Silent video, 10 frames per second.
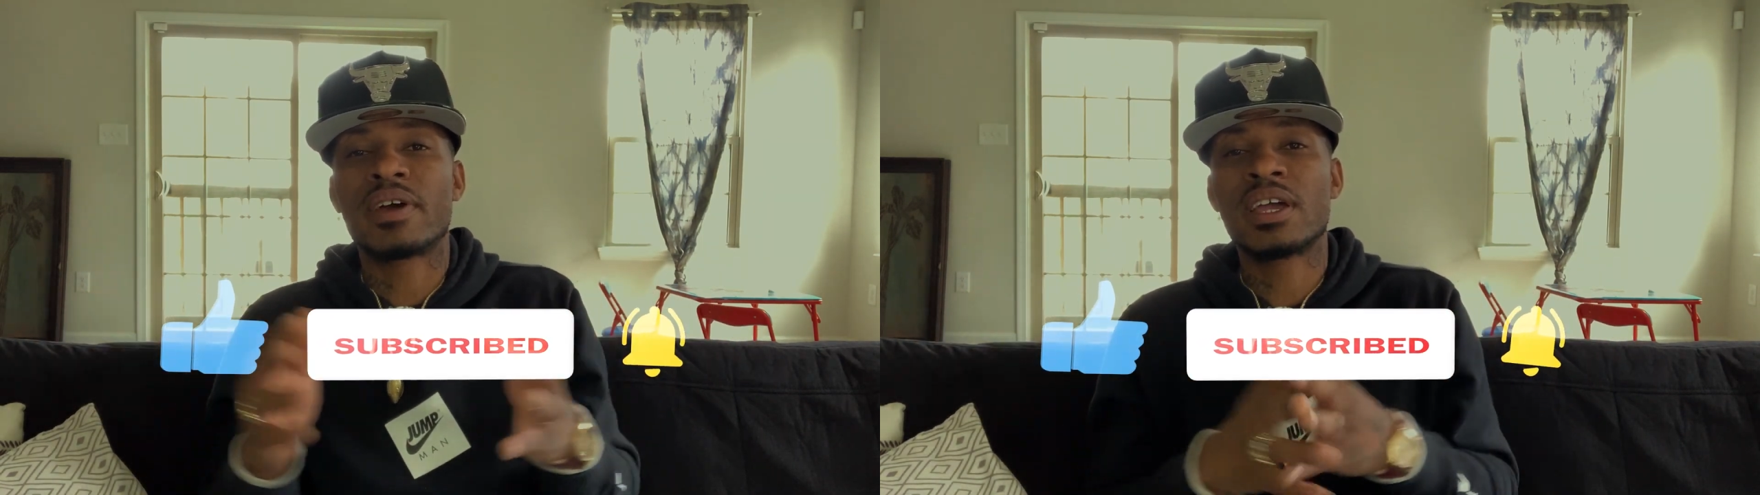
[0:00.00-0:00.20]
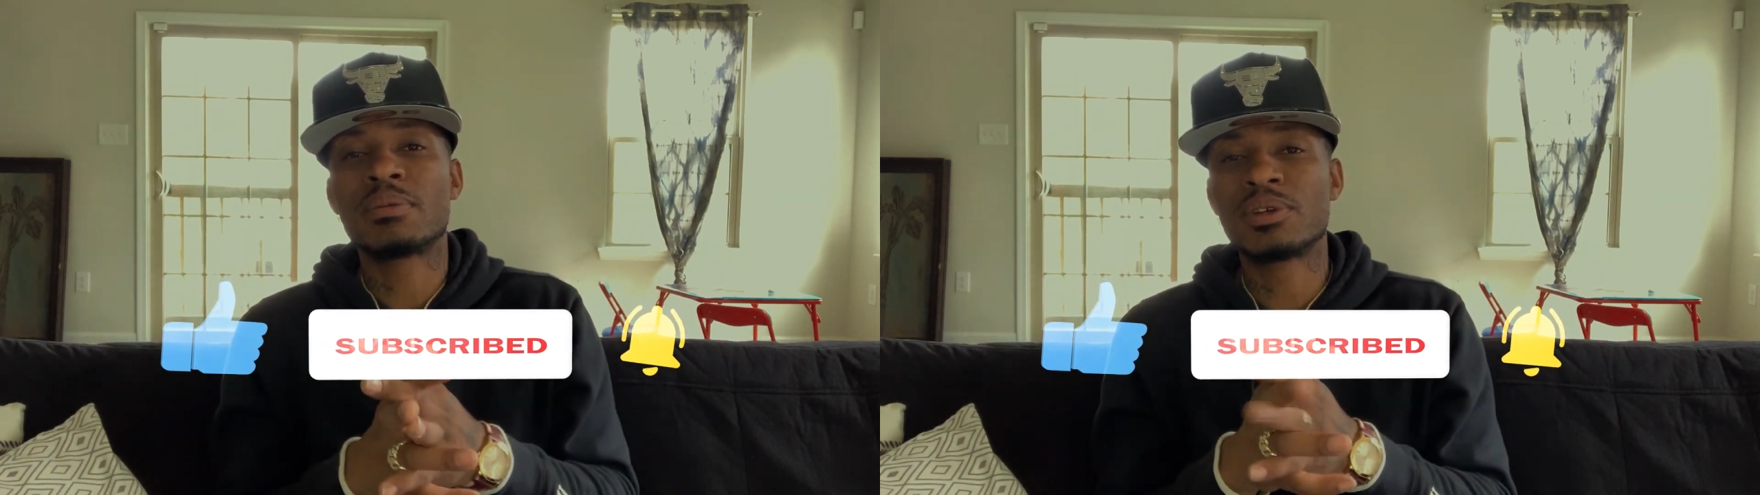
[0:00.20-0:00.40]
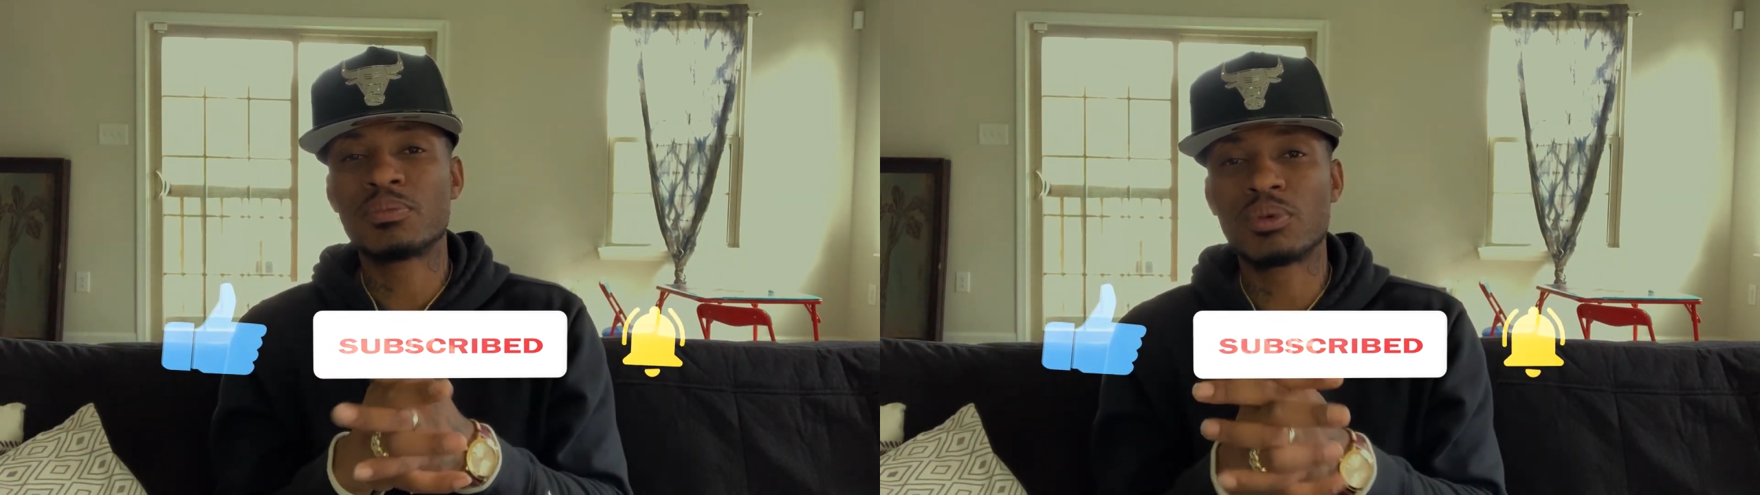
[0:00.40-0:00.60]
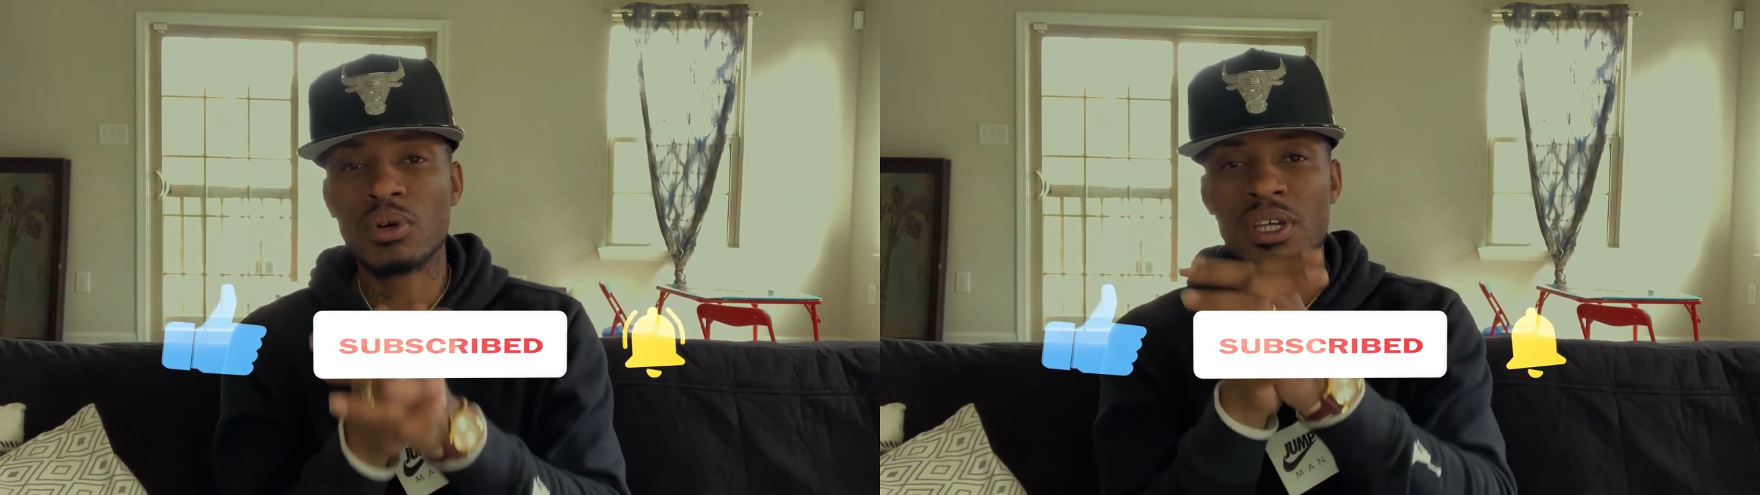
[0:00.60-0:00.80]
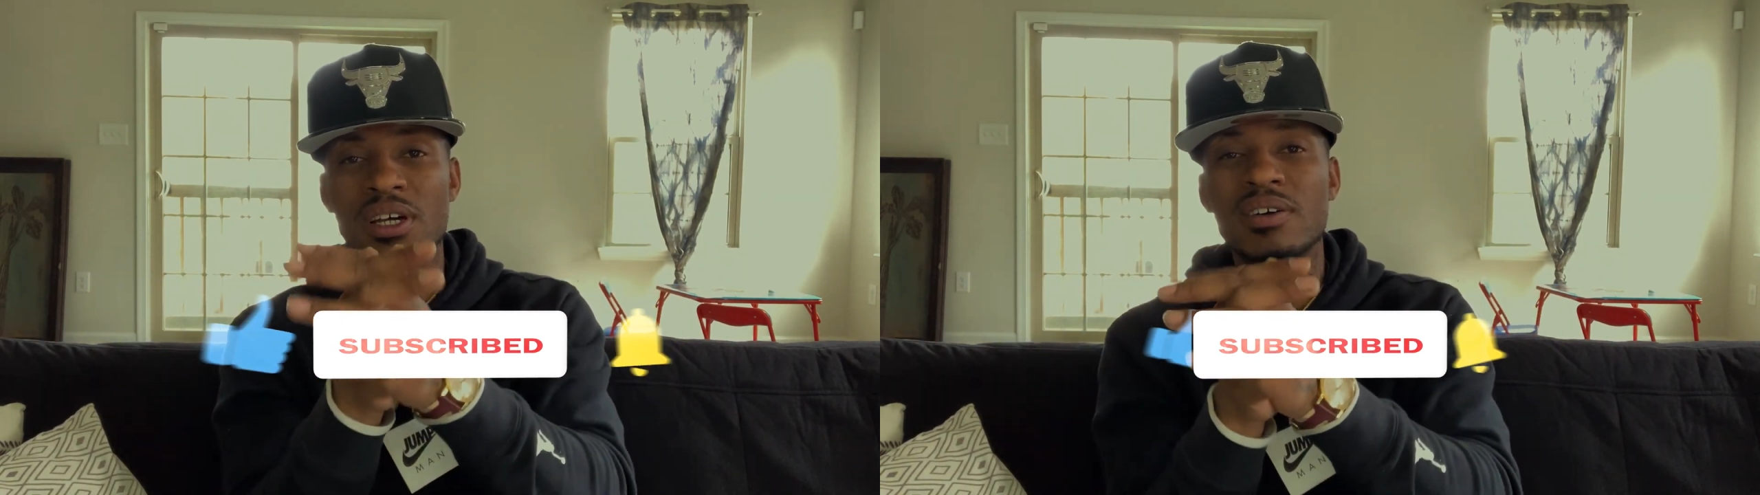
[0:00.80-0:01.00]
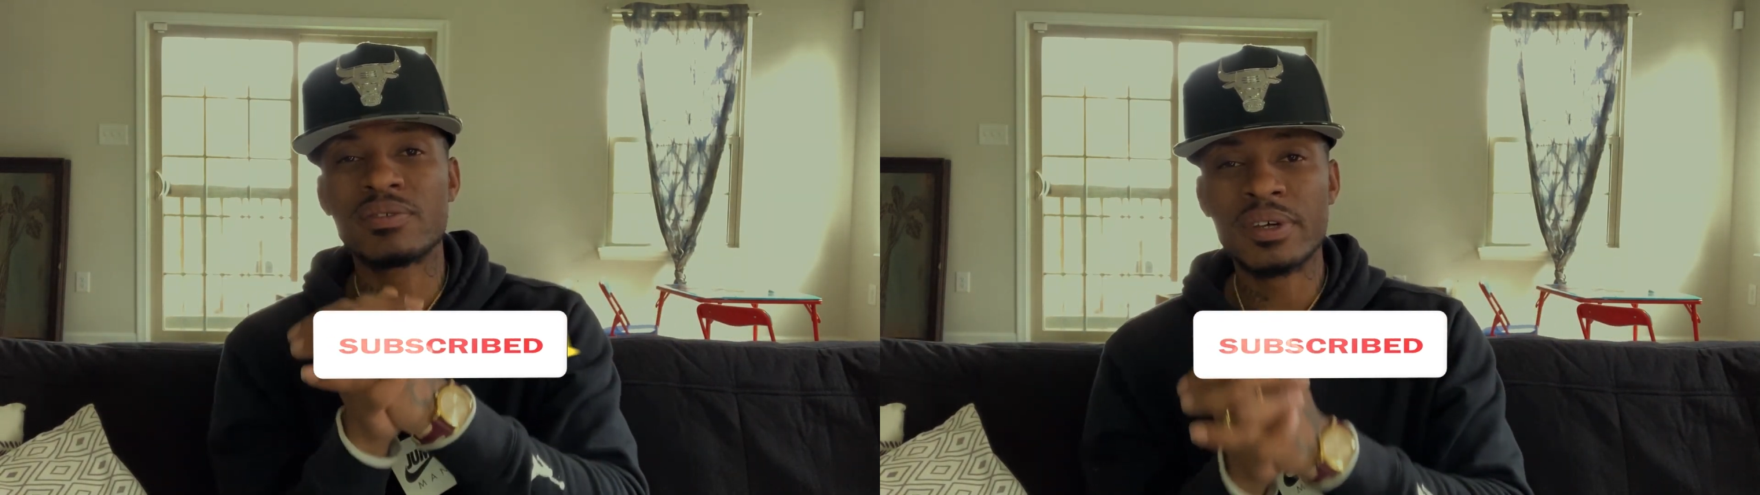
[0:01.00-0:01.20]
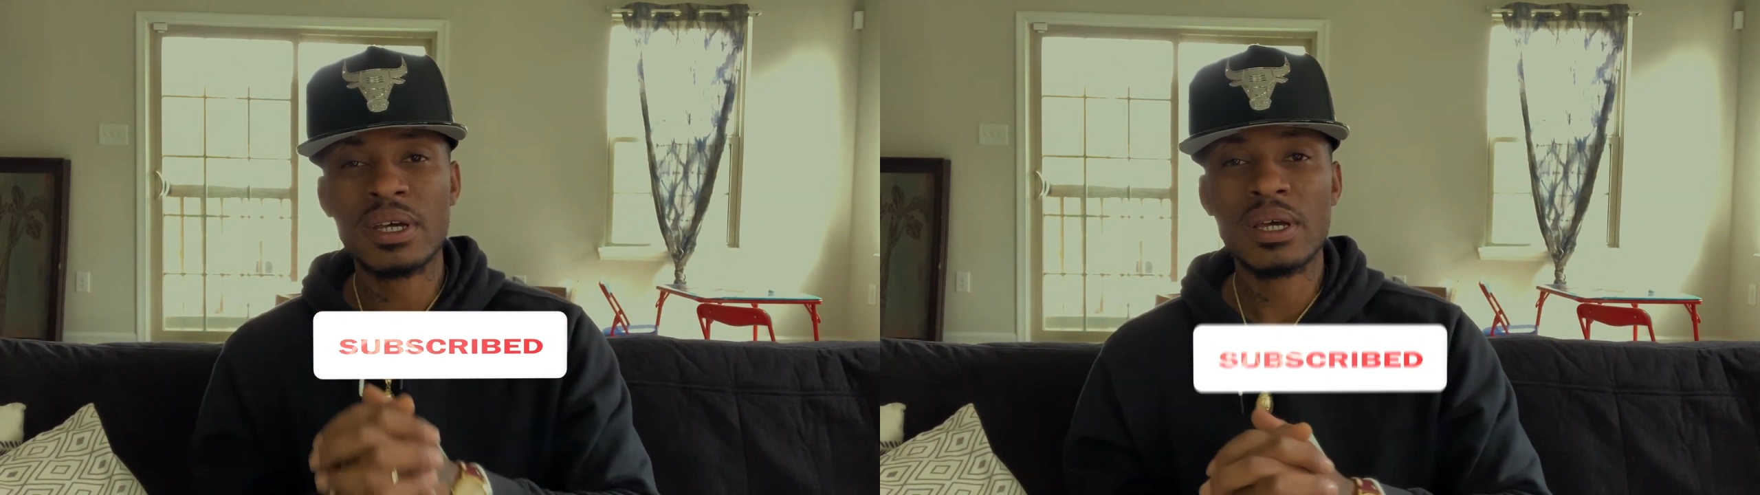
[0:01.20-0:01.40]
I am an employee of